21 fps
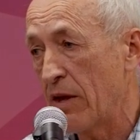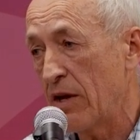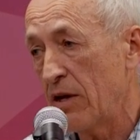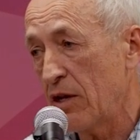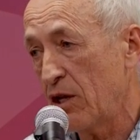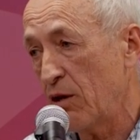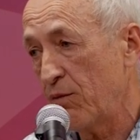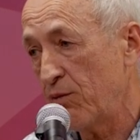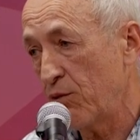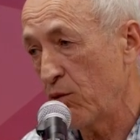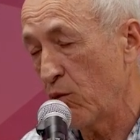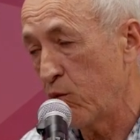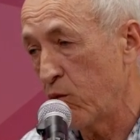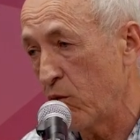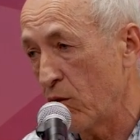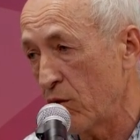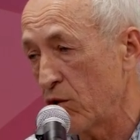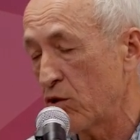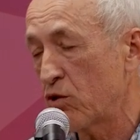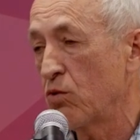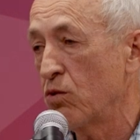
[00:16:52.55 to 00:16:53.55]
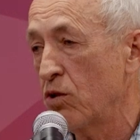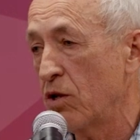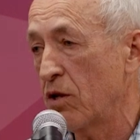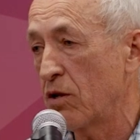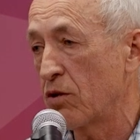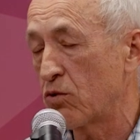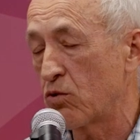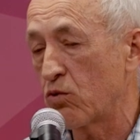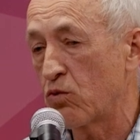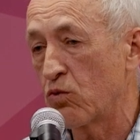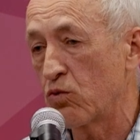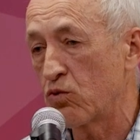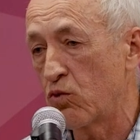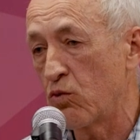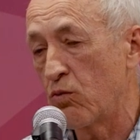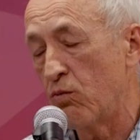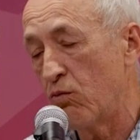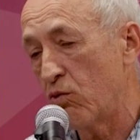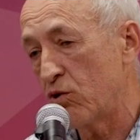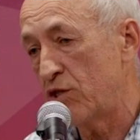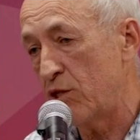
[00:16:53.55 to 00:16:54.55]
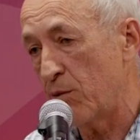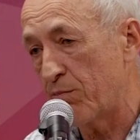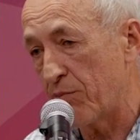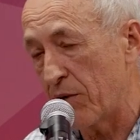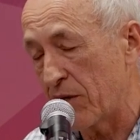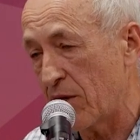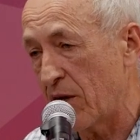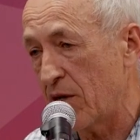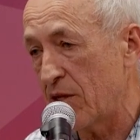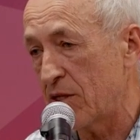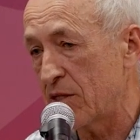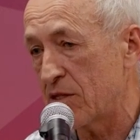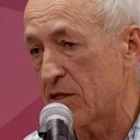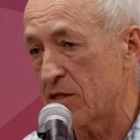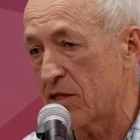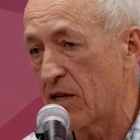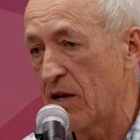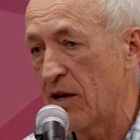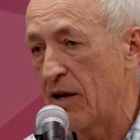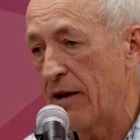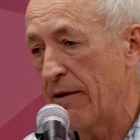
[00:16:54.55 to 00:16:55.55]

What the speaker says: If you want to really to do more deep analysis,